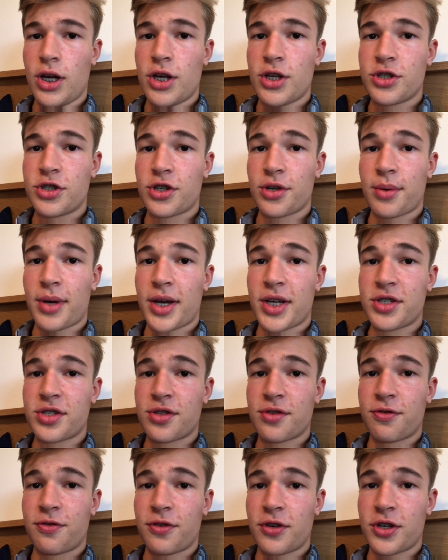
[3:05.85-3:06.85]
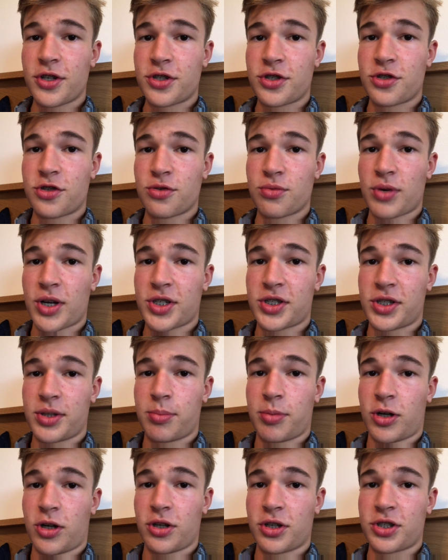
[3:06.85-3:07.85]
So as the first Jurassic
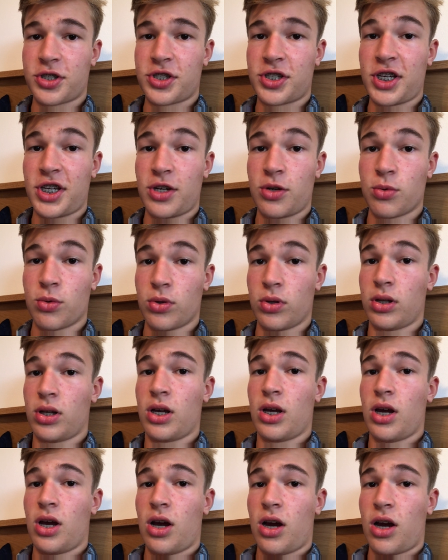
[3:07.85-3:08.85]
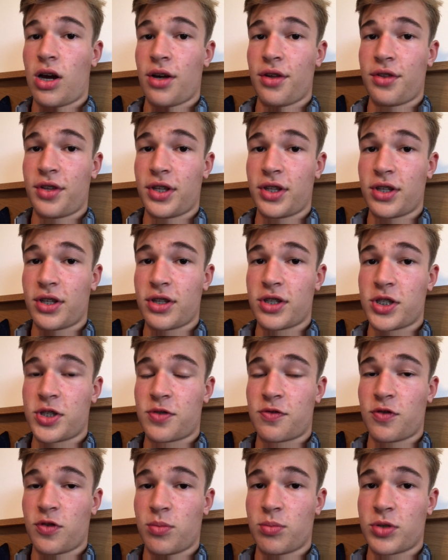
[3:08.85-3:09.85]
Park sequel, I think that this
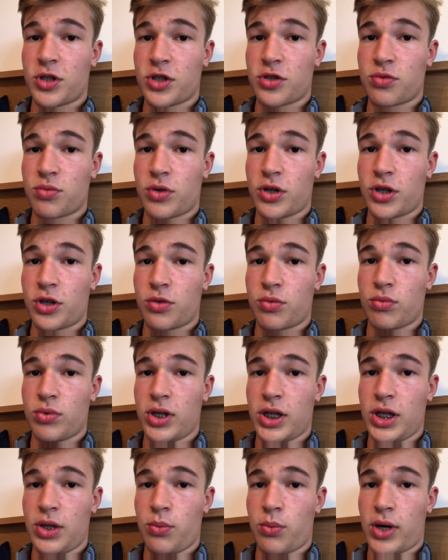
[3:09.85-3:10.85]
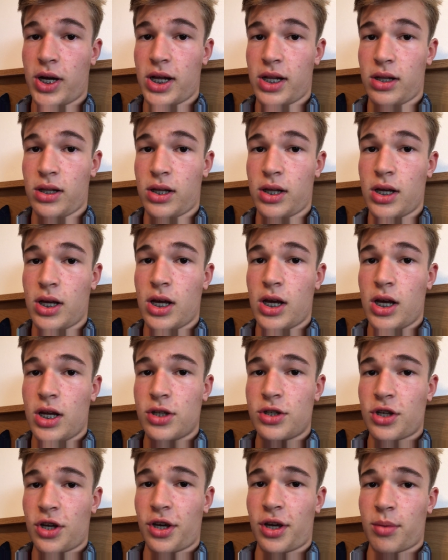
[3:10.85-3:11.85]
film does work really well.
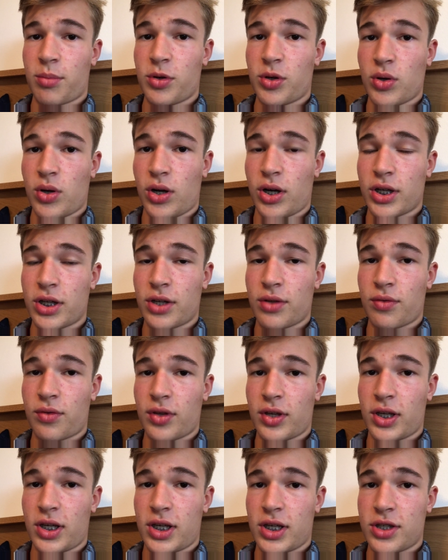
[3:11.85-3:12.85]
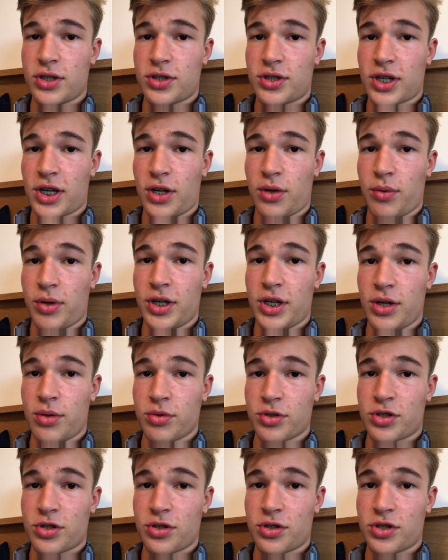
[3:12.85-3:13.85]
Don't get me wrong, I don't think it's anywhere near
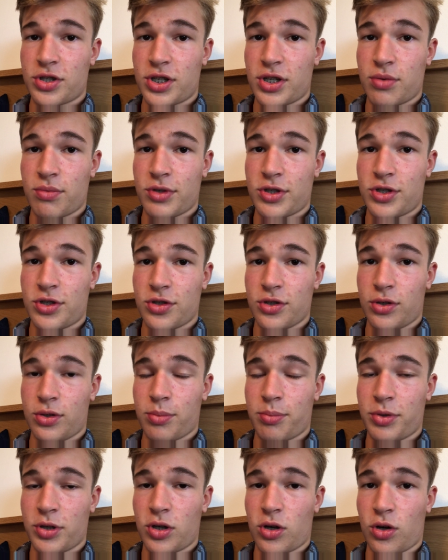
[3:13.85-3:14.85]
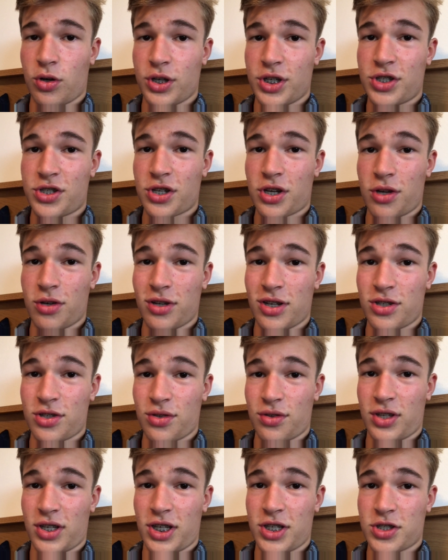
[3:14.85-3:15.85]
as good as the original, but on its own, I
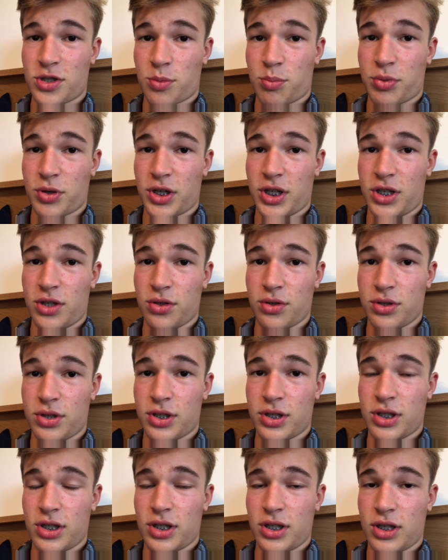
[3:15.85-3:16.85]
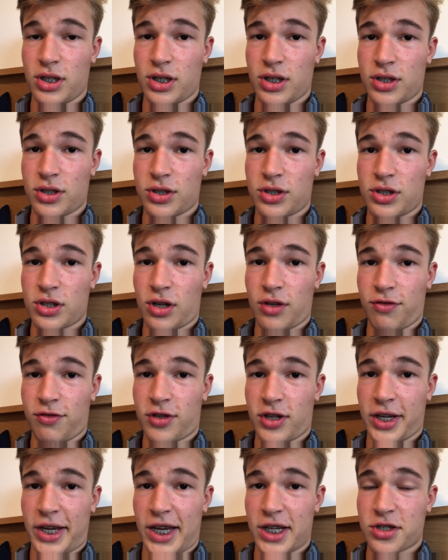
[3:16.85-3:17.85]
do think it's a pretty good
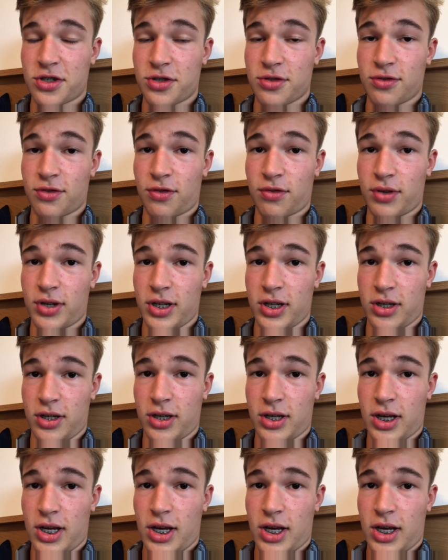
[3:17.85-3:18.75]
sci-fi action thriller.